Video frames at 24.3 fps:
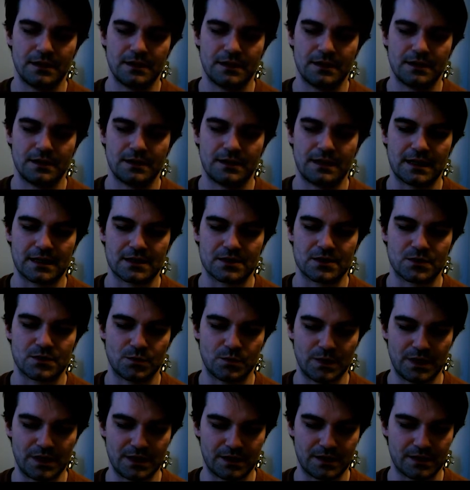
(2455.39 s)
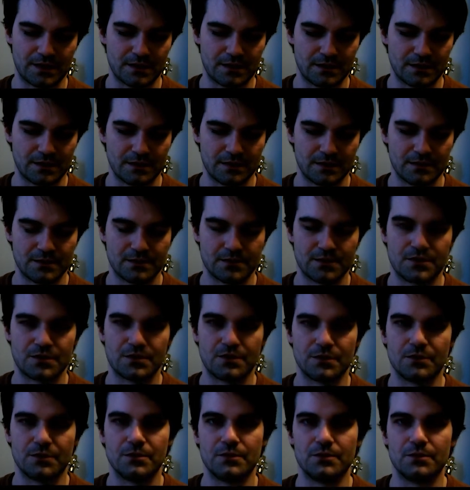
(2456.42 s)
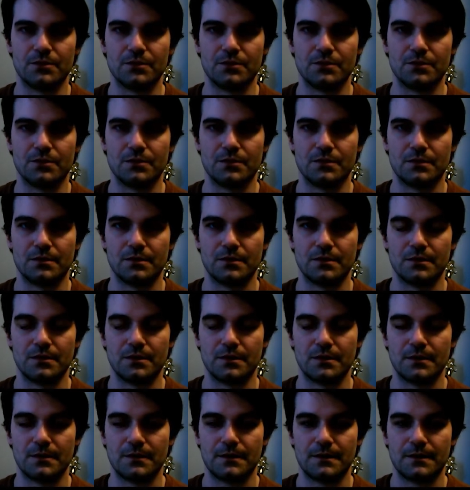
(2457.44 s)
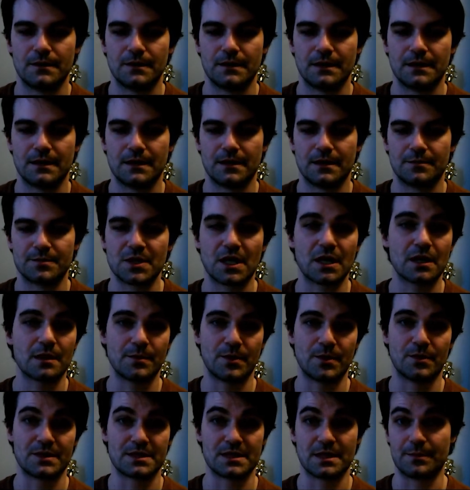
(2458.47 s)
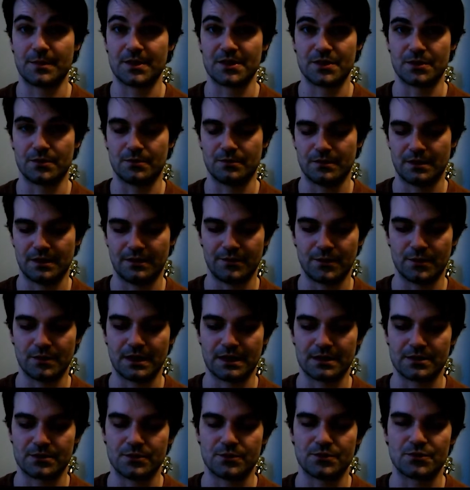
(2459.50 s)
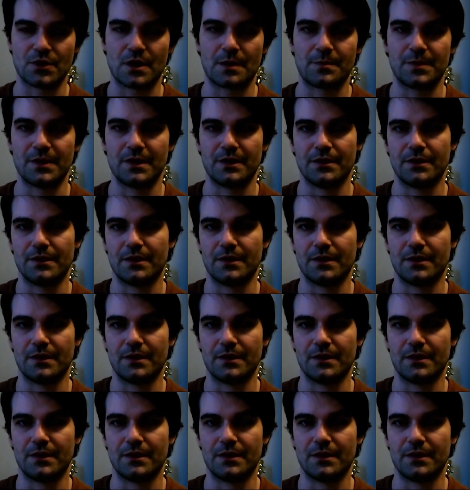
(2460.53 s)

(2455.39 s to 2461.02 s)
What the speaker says: next week to talk about assignment 2, if you'd like to drop in